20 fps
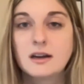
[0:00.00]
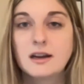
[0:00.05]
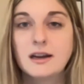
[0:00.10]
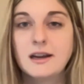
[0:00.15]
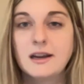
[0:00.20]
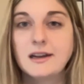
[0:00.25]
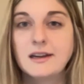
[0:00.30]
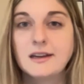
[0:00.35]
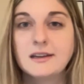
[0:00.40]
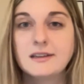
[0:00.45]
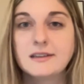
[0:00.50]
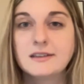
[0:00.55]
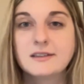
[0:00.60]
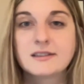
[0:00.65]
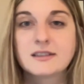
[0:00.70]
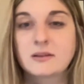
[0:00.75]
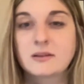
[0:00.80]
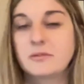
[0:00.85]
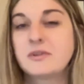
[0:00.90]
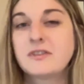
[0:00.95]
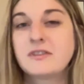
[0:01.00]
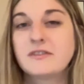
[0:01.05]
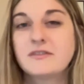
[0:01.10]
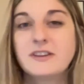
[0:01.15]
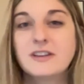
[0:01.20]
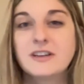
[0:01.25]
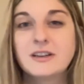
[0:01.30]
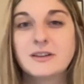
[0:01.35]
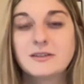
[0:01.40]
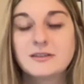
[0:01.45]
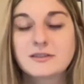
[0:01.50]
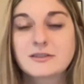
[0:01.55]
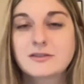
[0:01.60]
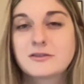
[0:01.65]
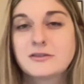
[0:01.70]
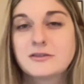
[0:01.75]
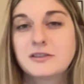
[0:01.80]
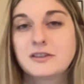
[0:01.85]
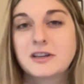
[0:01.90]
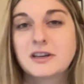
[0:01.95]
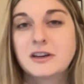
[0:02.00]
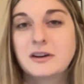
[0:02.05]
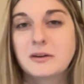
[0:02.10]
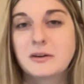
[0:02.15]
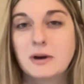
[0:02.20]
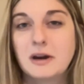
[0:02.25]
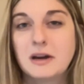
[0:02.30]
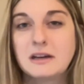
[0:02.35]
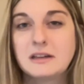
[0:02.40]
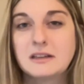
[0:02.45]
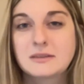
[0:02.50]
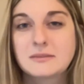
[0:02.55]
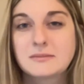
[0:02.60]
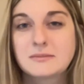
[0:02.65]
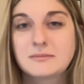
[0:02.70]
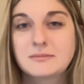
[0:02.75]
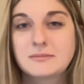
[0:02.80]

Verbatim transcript: and some of the videos truly are wild